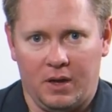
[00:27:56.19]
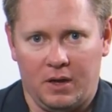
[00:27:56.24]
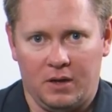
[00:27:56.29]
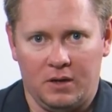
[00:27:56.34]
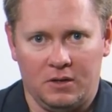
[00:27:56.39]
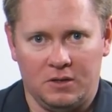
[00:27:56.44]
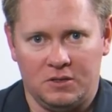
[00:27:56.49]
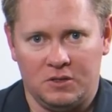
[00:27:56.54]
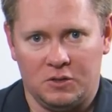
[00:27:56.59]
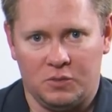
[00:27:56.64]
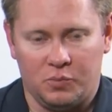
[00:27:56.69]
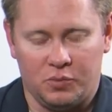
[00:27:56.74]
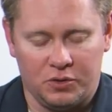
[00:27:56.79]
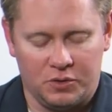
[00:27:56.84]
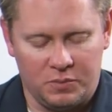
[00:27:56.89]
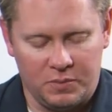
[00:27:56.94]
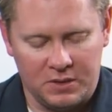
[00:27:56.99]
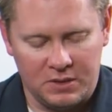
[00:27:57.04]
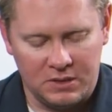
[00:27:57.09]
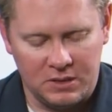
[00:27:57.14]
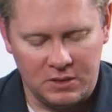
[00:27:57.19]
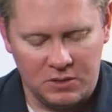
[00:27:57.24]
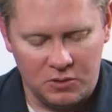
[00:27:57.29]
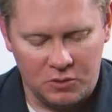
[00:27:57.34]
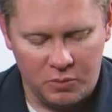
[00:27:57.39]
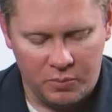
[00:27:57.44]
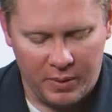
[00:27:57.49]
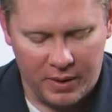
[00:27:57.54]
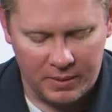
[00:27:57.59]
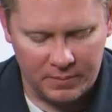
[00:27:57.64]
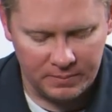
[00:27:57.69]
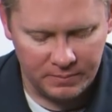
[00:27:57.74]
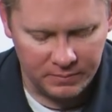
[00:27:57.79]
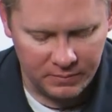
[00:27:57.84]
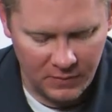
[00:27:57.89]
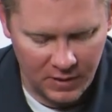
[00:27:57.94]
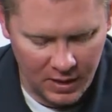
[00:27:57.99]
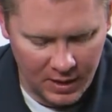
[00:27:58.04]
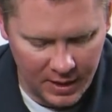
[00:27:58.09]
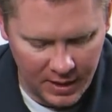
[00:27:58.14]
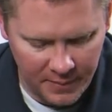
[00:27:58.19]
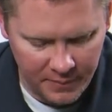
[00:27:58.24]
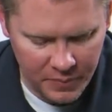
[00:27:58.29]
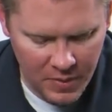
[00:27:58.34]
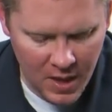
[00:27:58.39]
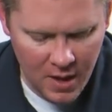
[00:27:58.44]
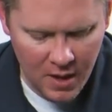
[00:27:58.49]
I could have just pushed my C2 button. Okay?